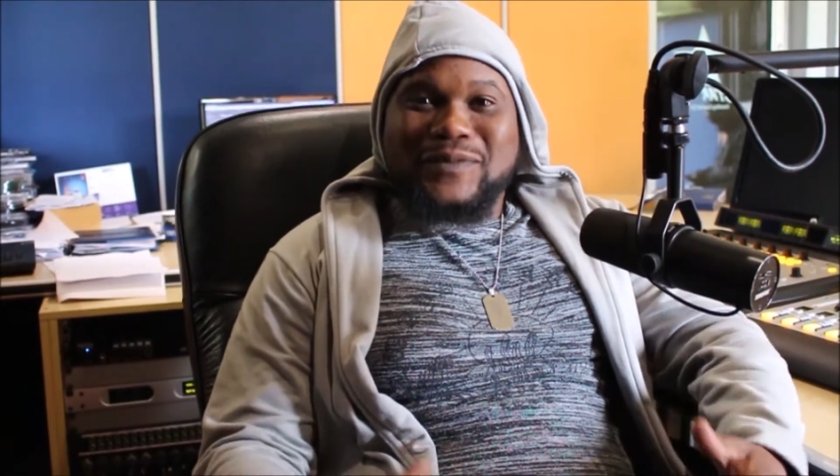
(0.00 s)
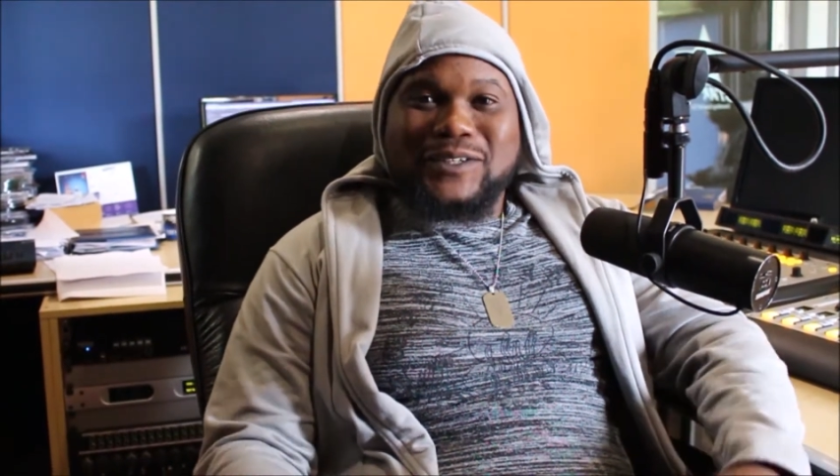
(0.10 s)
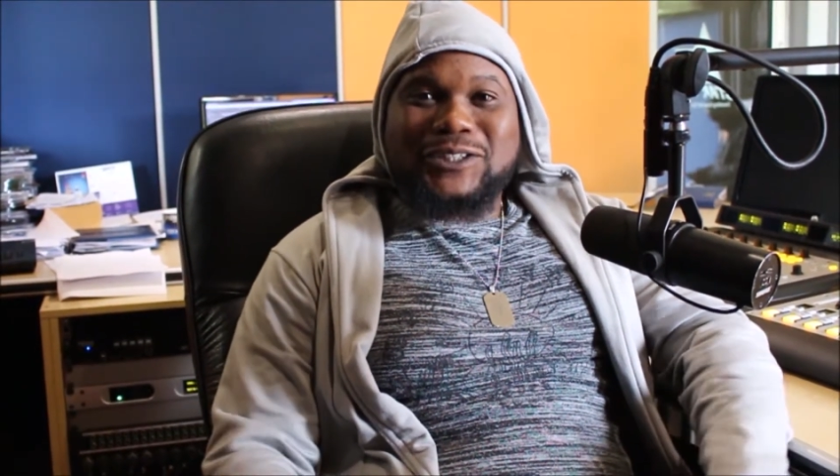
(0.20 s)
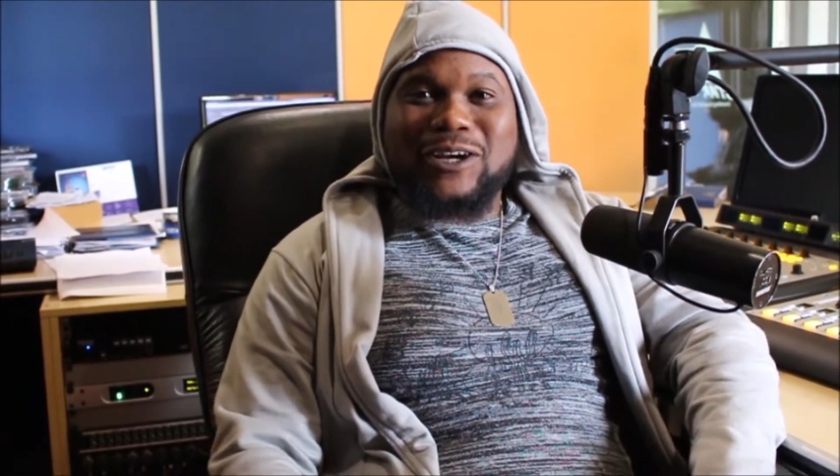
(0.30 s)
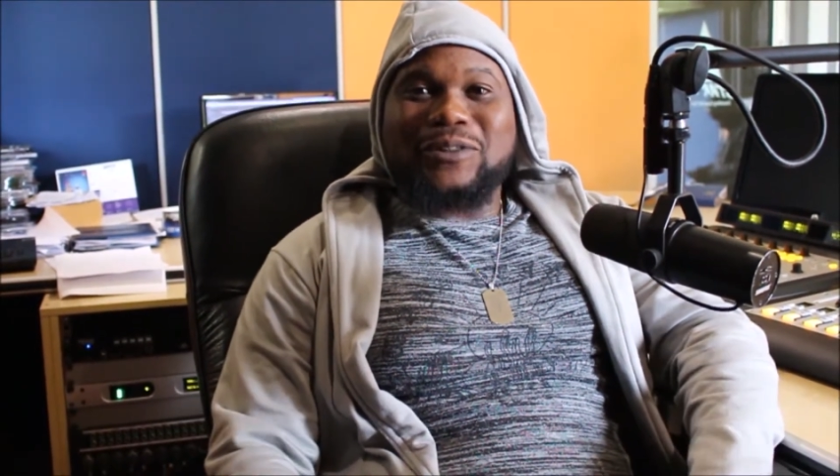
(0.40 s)

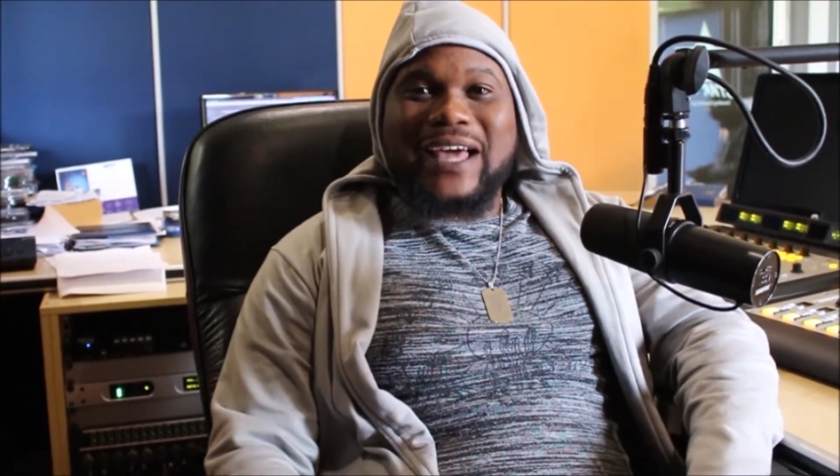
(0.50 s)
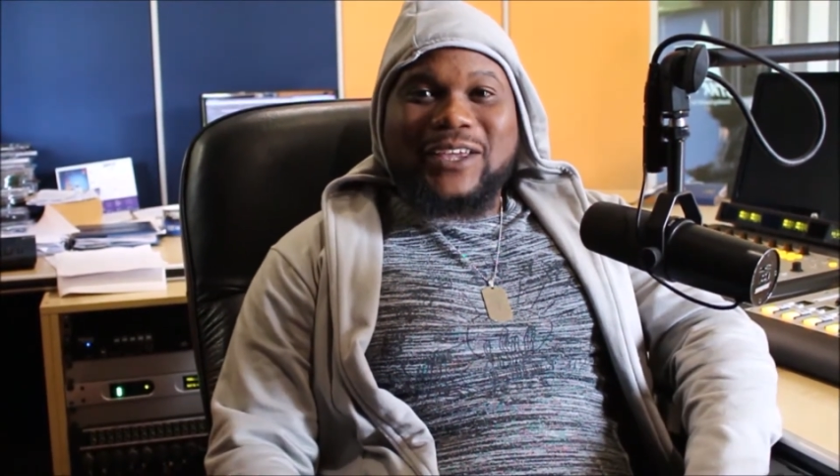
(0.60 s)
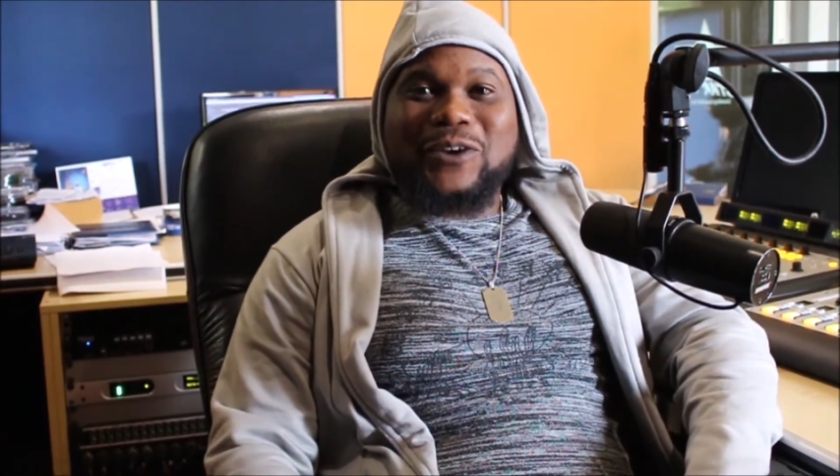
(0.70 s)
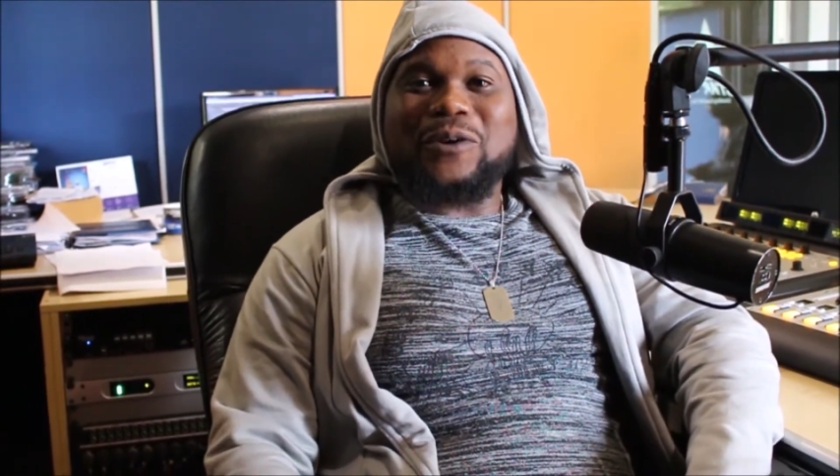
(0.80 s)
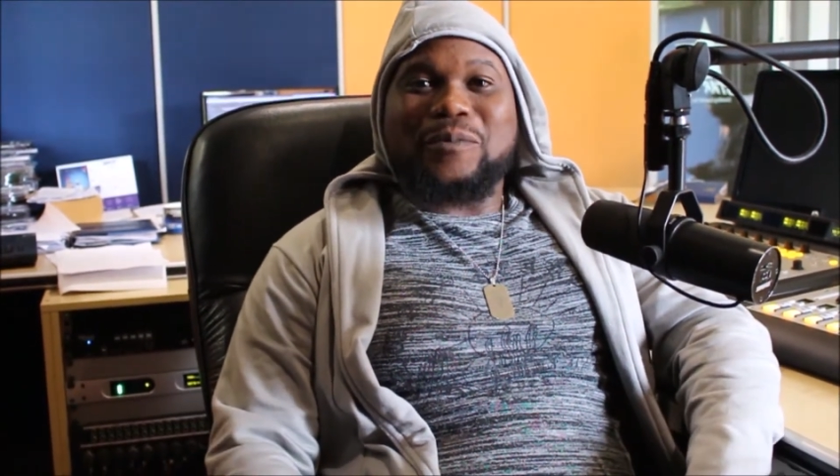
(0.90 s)
Show that
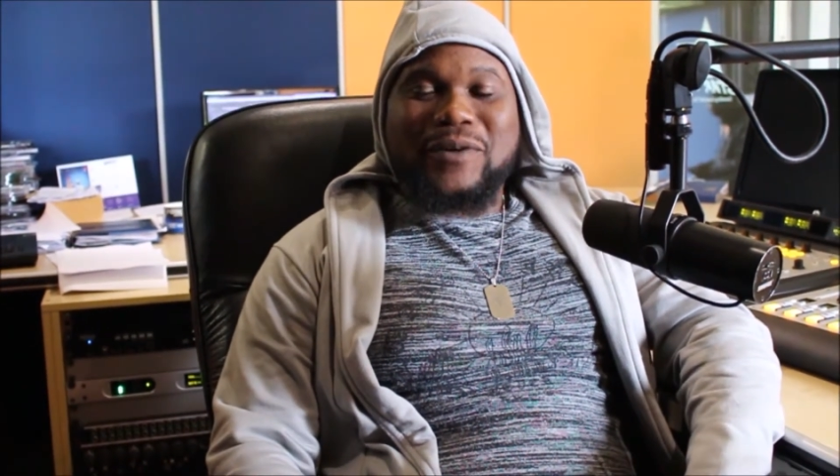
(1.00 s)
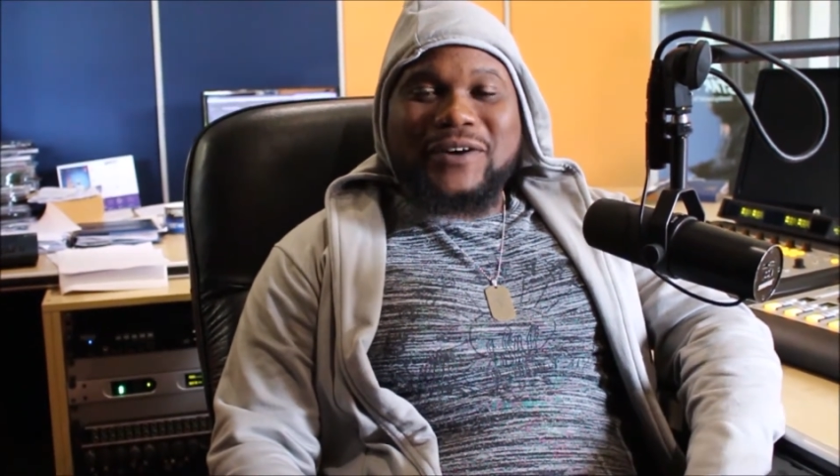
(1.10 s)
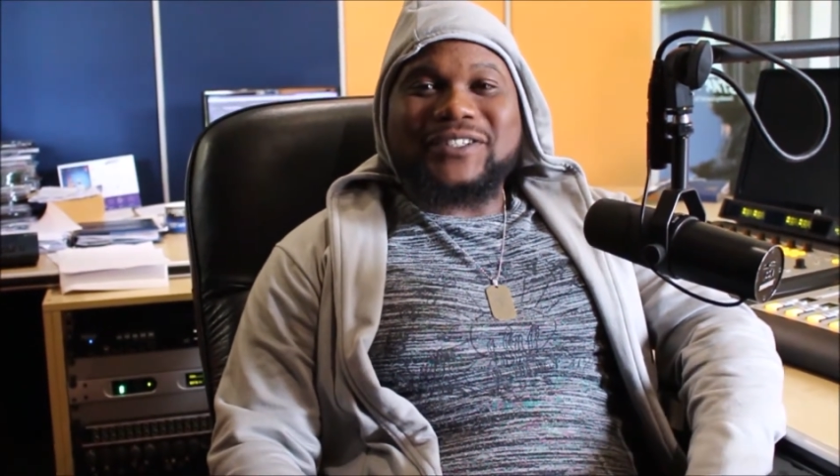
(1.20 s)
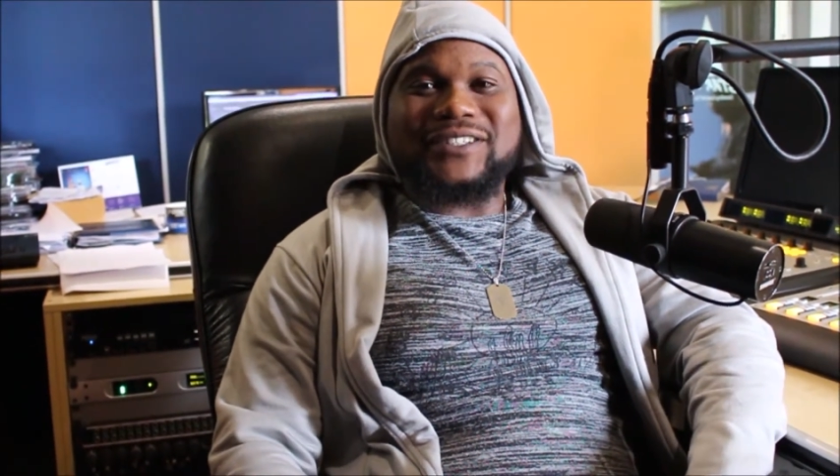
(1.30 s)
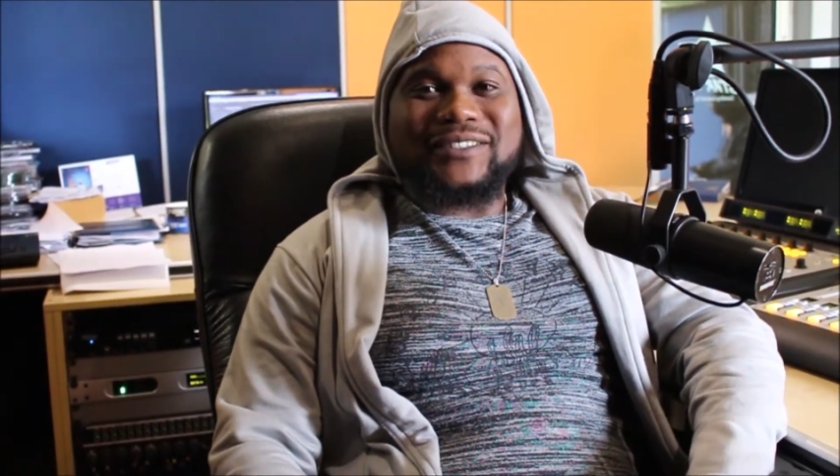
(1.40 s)
you're a
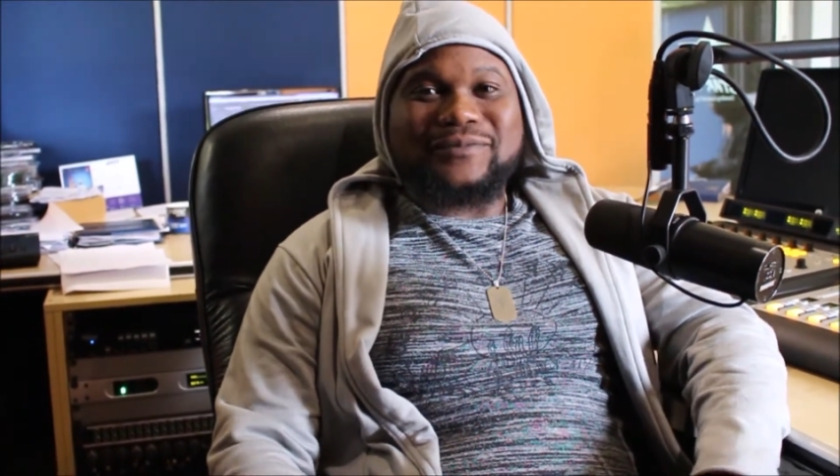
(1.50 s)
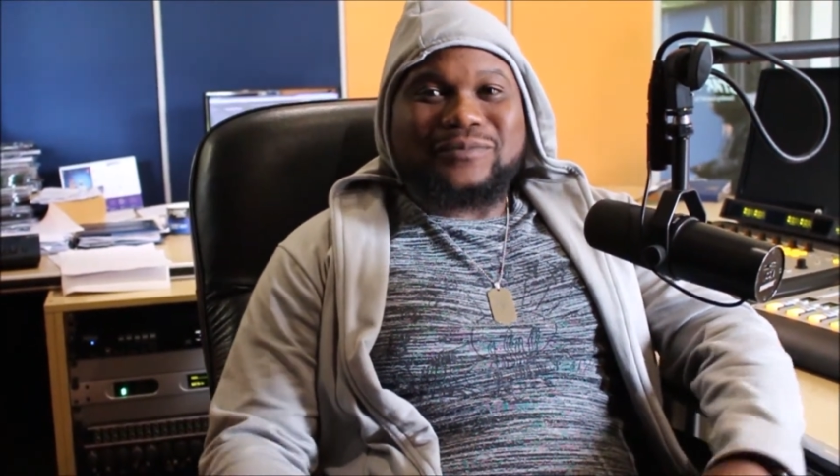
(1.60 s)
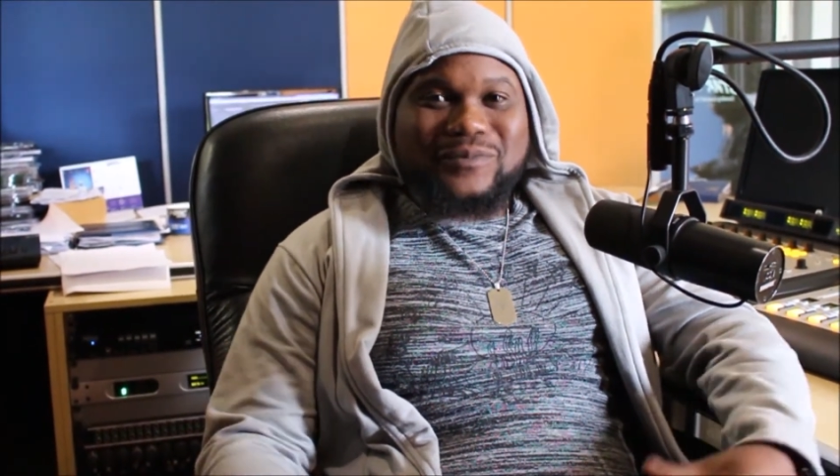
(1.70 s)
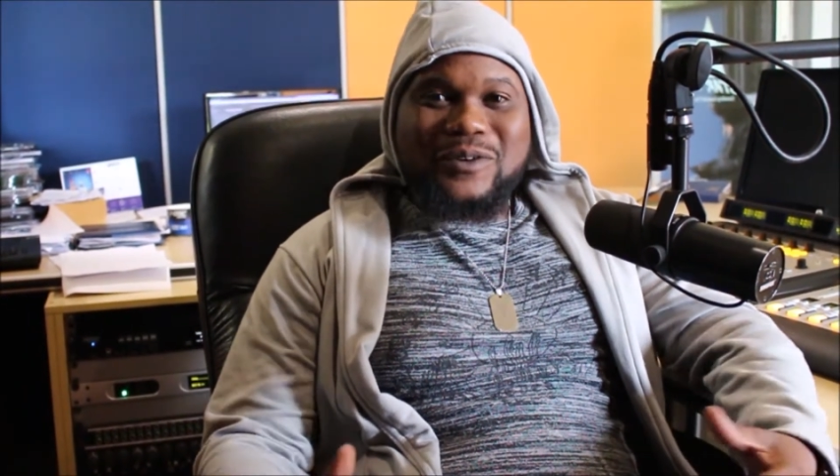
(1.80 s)
person